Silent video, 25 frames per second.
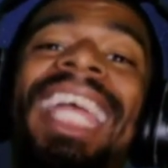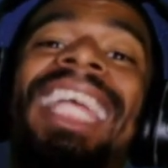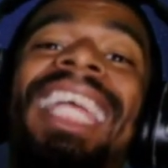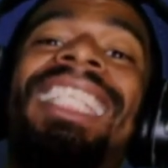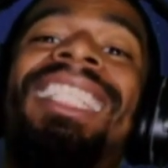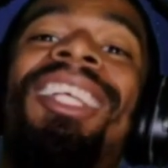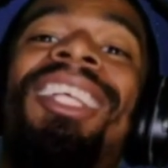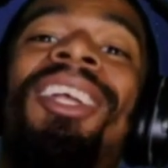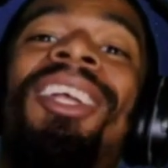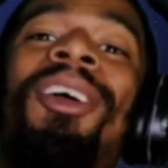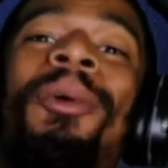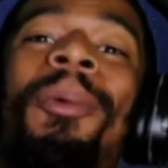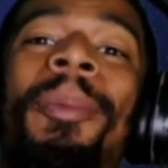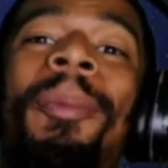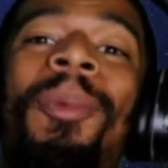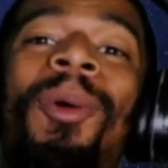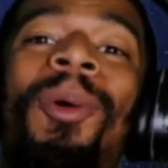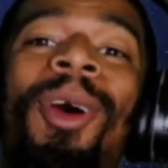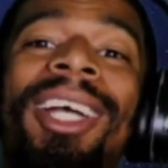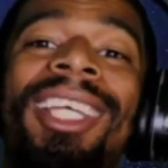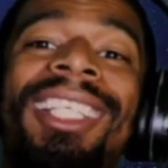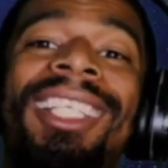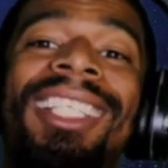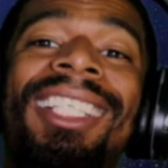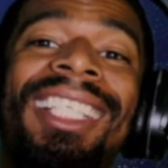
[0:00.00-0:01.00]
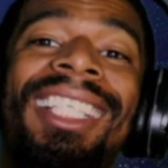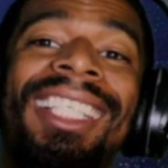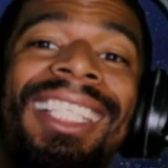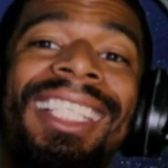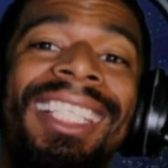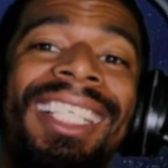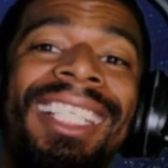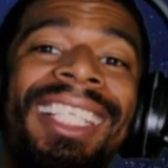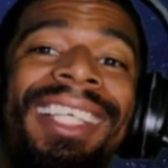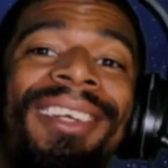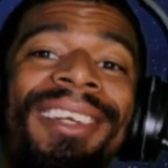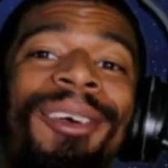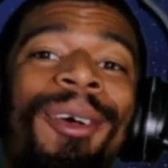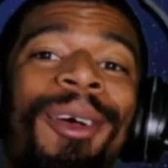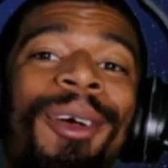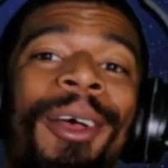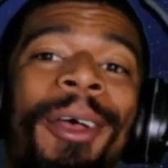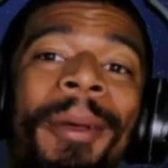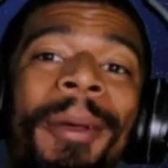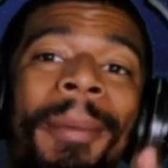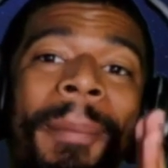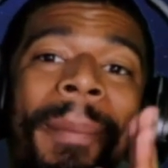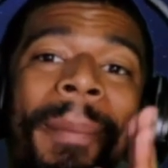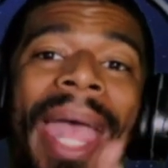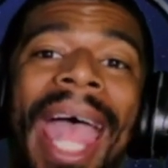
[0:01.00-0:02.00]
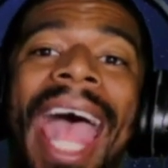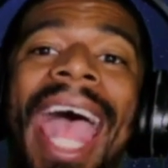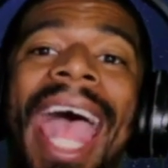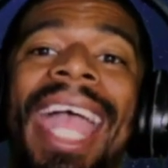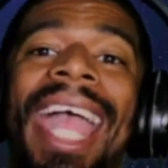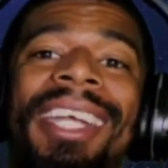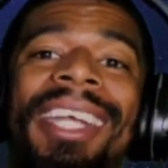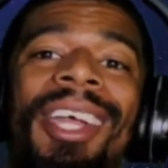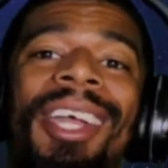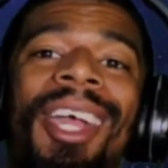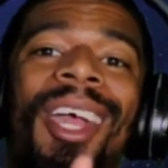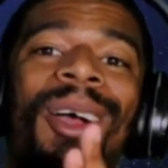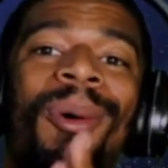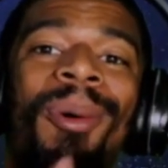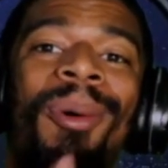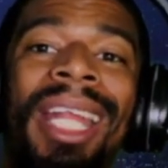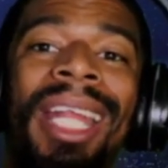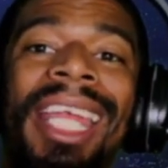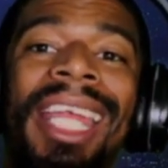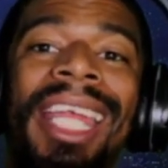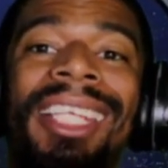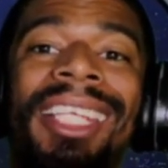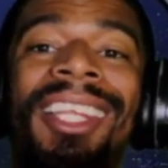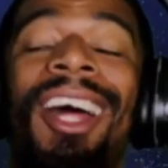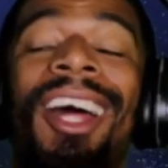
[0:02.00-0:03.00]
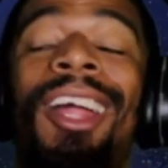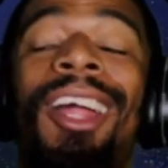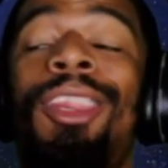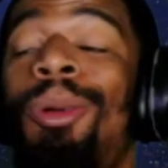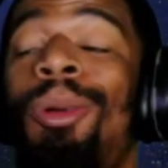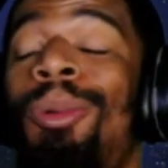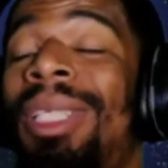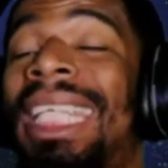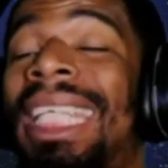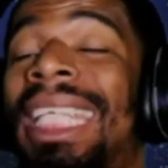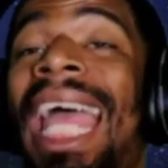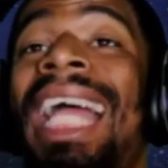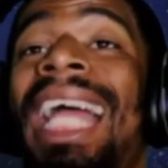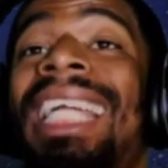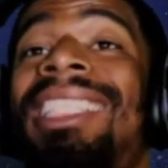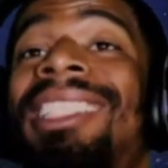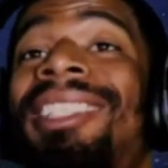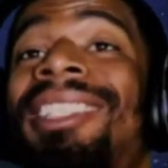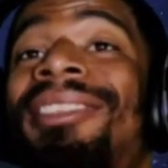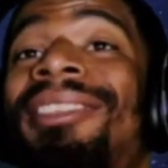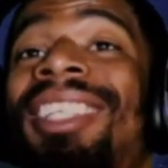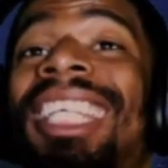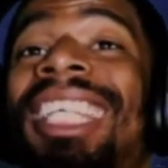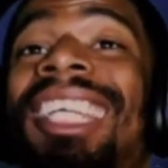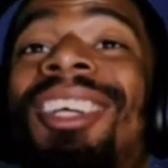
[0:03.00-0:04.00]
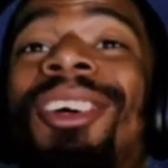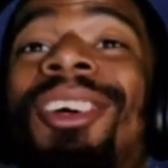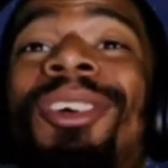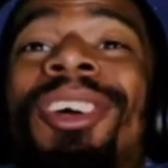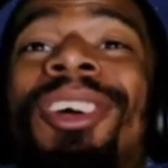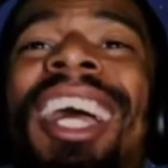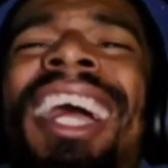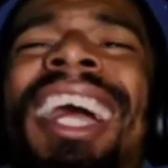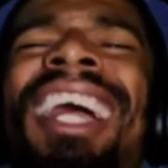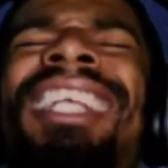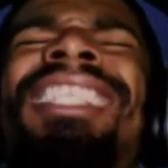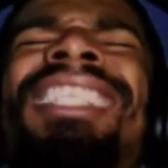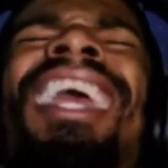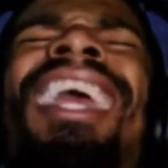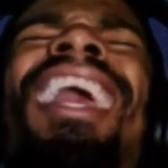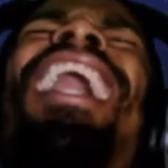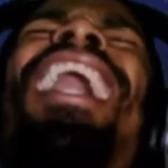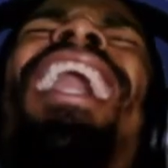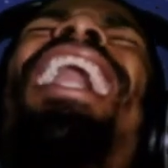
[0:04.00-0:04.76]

It's your boy D Neal back with another reaction video, guys.